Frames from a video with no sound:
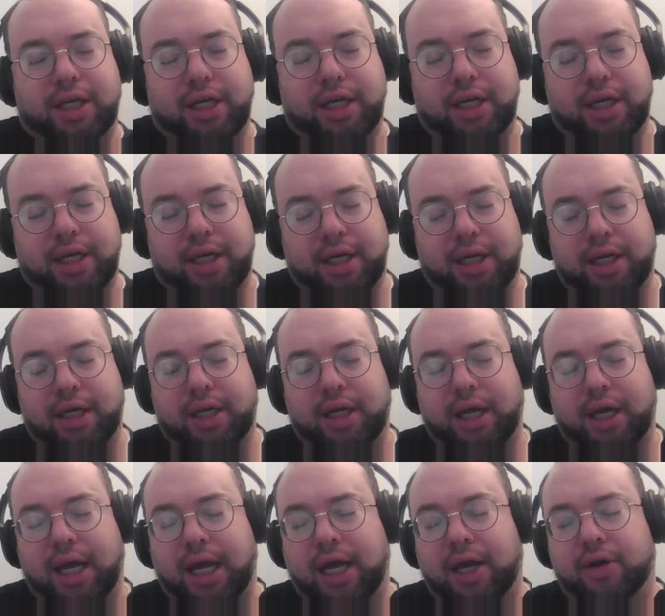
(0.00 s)

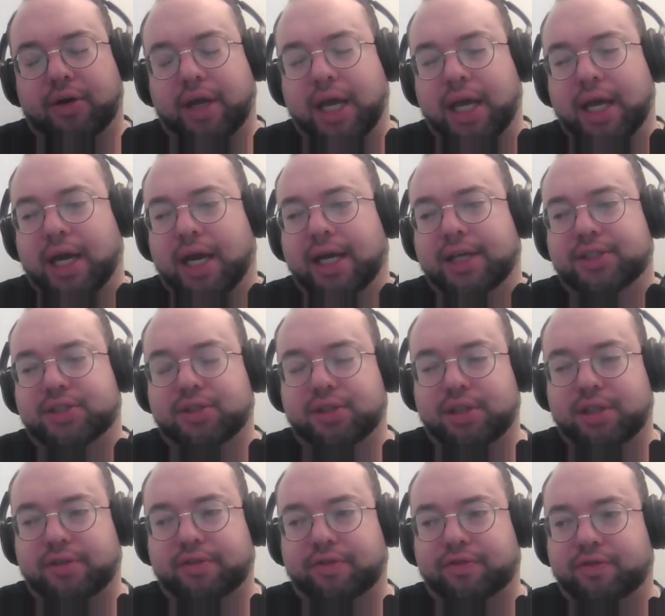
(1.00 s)
how AI sort
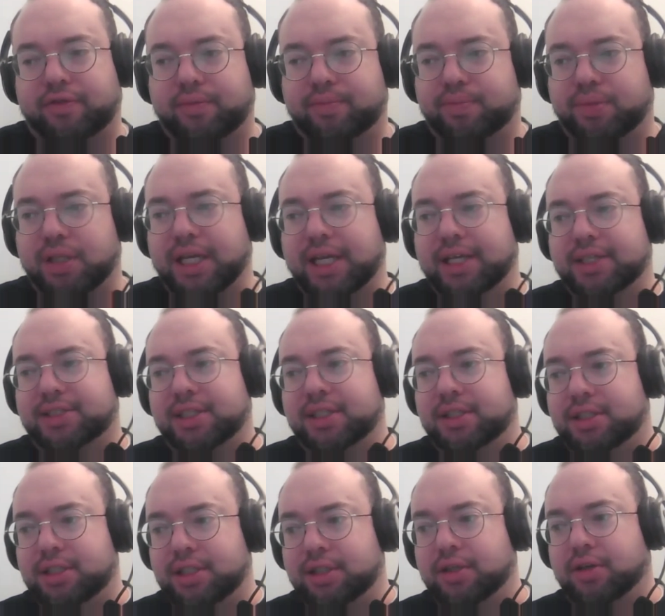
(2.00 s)
of plays
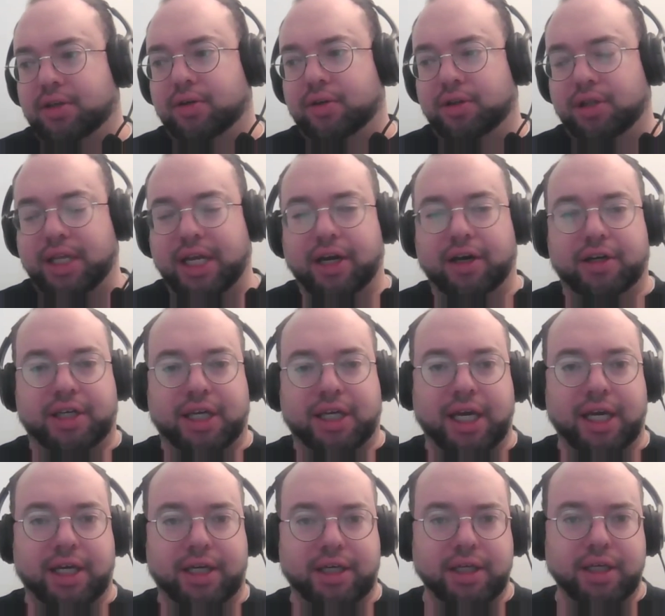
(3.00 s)
into the whole layer
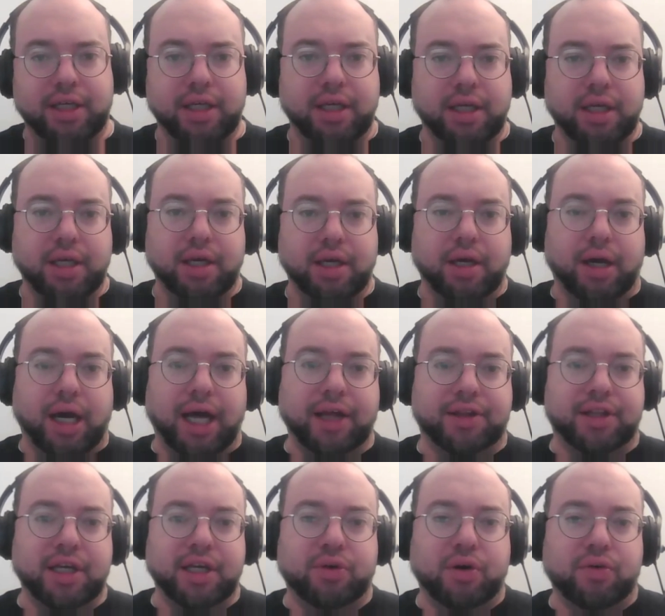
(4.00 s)
cake. I
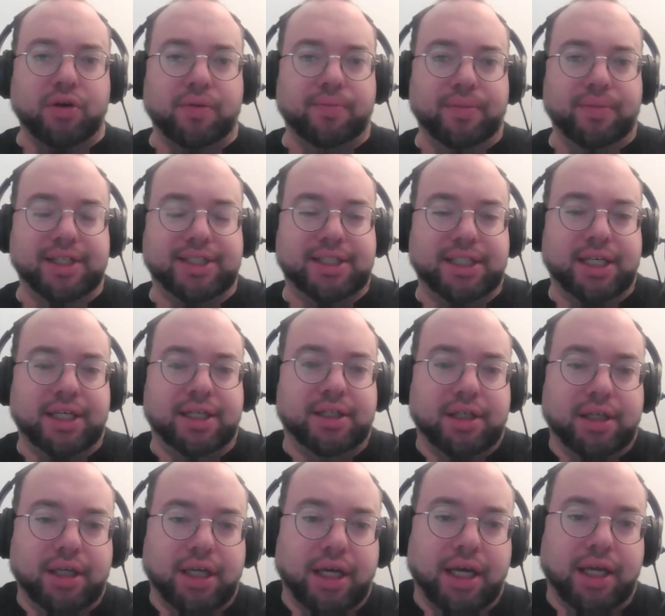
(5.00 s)
think what we're
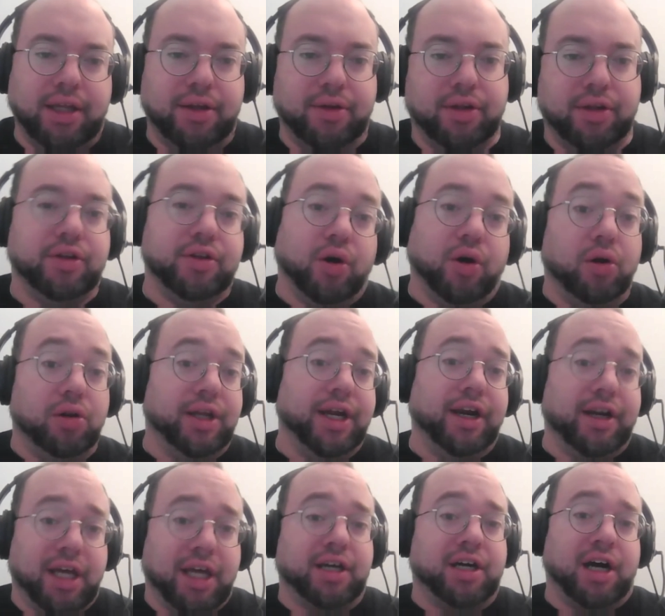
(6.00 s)
missing, the whole
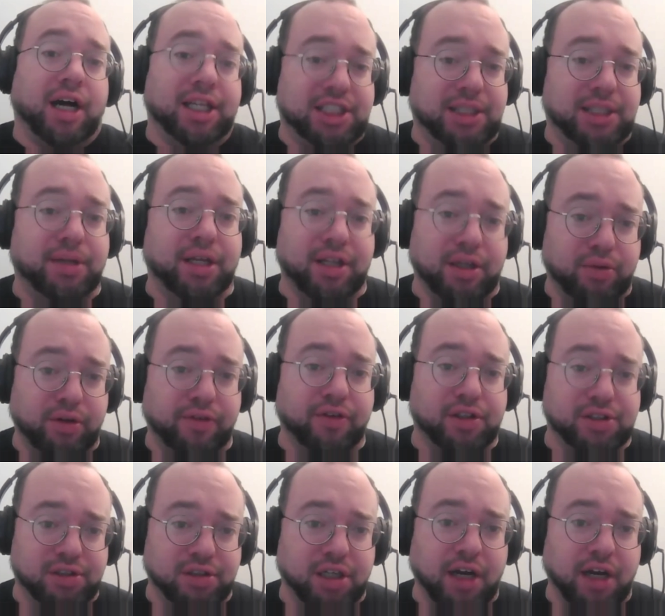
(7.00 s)
layer cake concept, I think we've
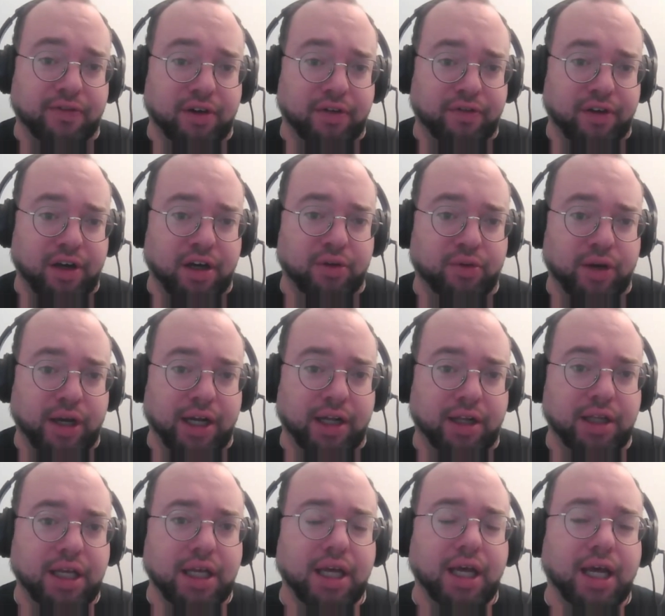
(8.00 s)
also covered very
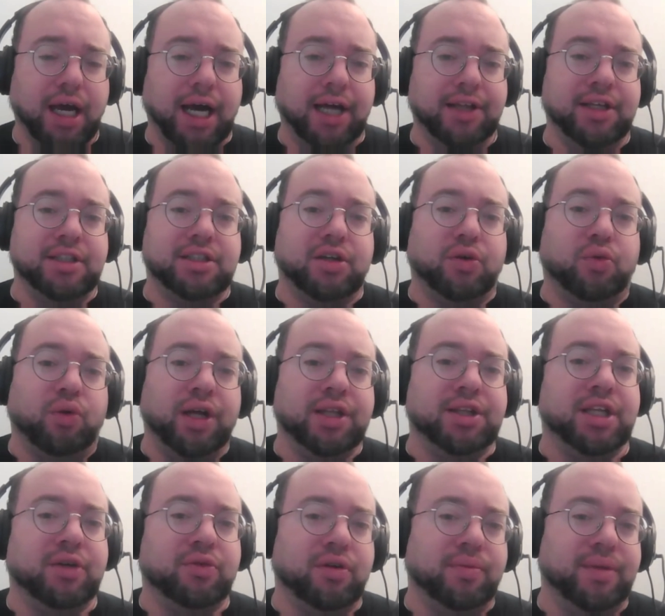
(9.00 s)
well. I think the one
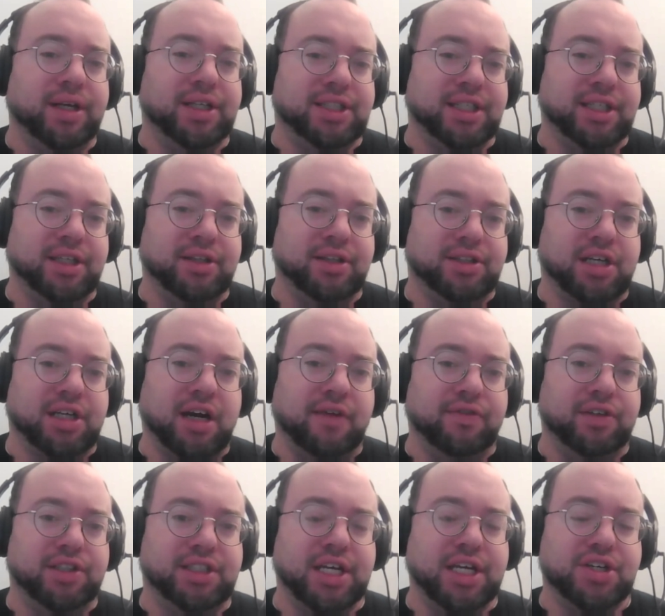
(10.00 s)
thing we're missing in this
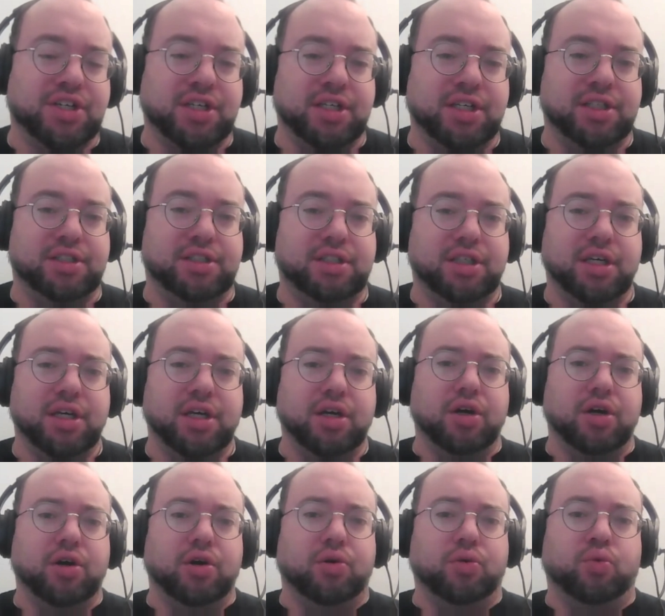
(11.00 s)
conversation is
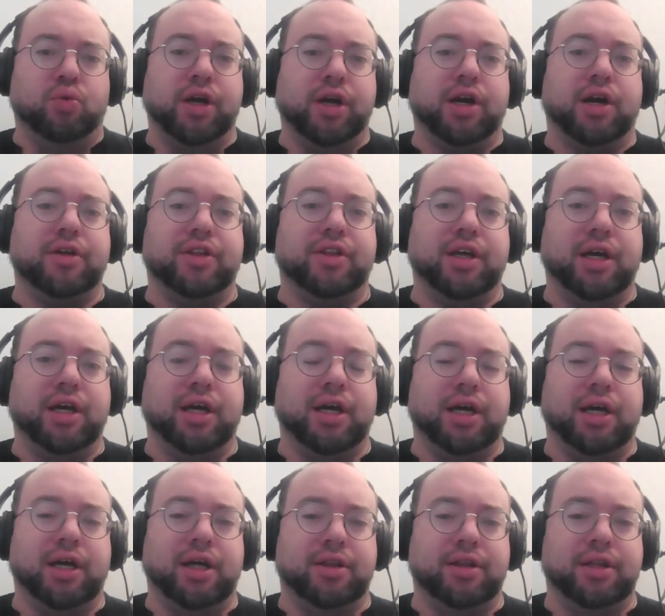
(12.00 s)
what are
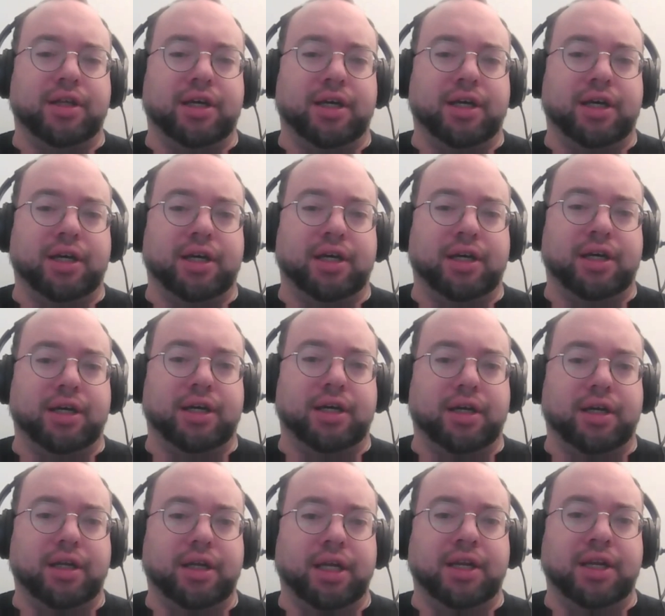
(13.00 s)
the
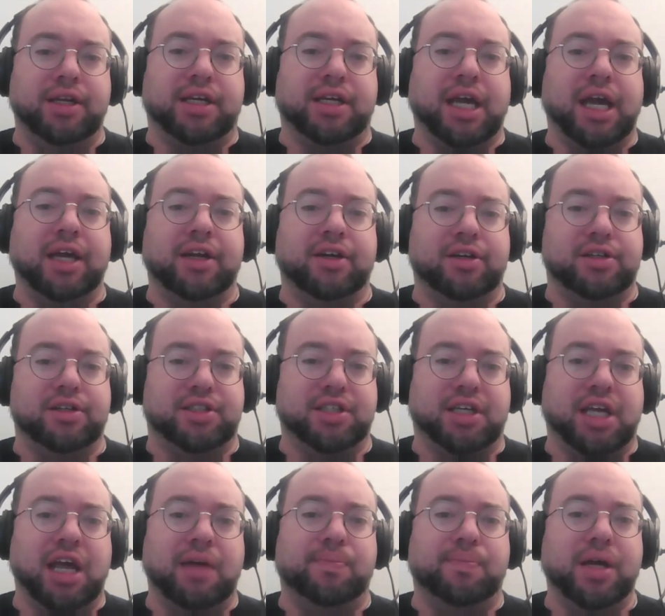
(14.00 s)
indicators, the
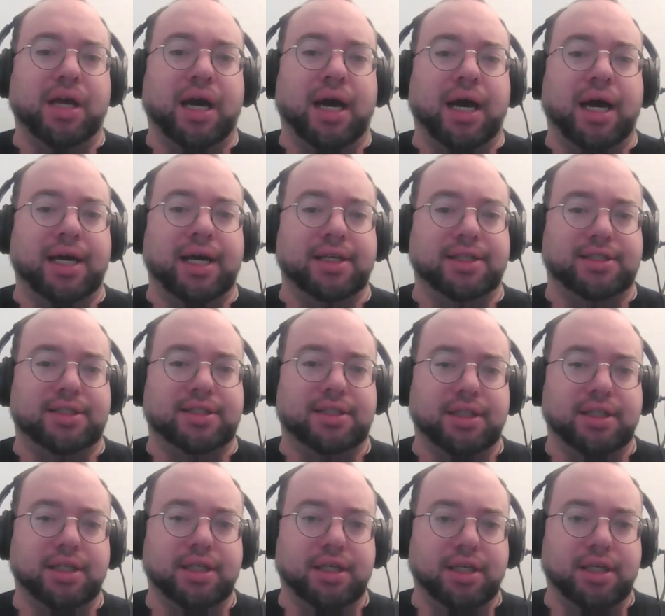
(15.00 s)
KPIs
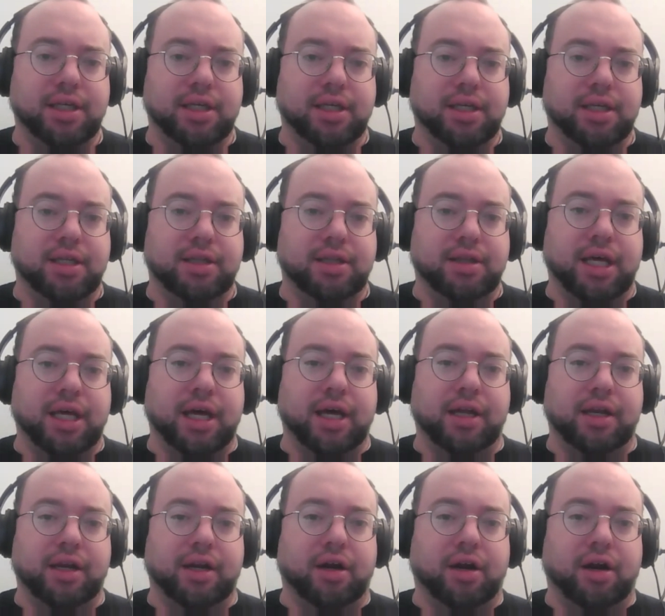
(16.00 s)

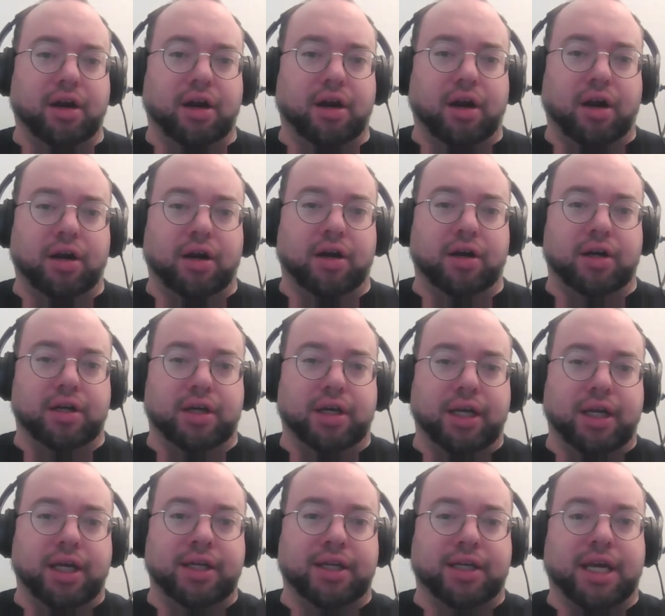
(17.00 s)
that are
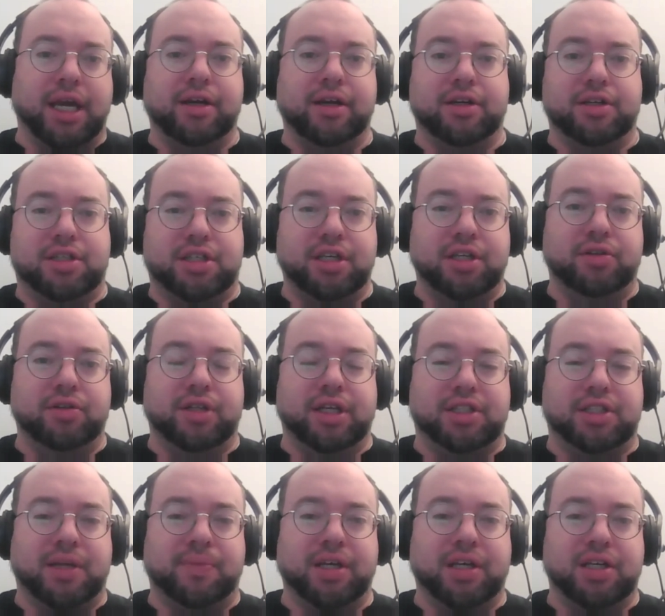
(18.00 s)
indicators to you
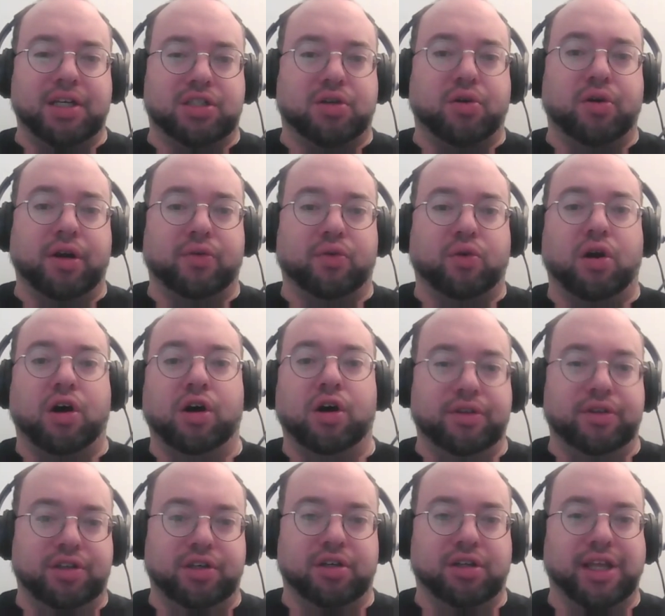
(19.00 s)
that something is going wrong
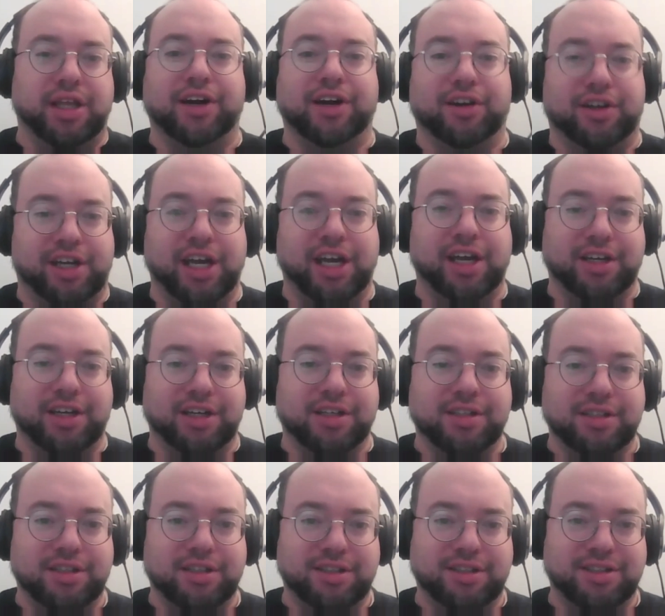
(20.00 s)
with your layer cake,
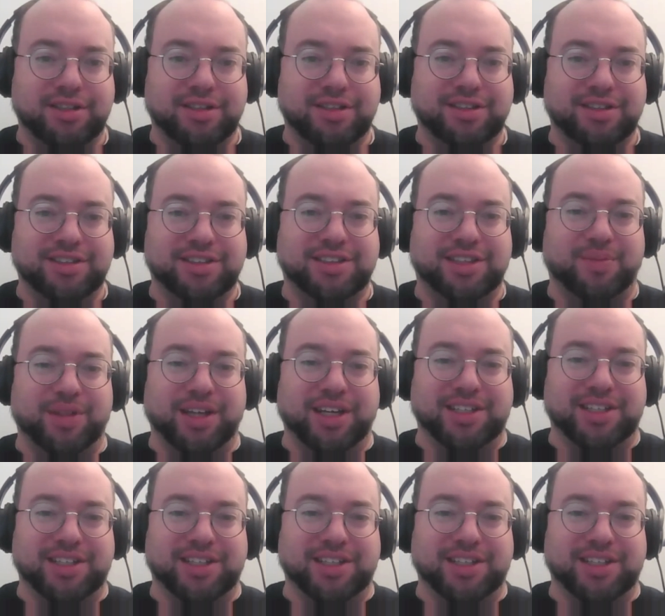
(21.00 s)
something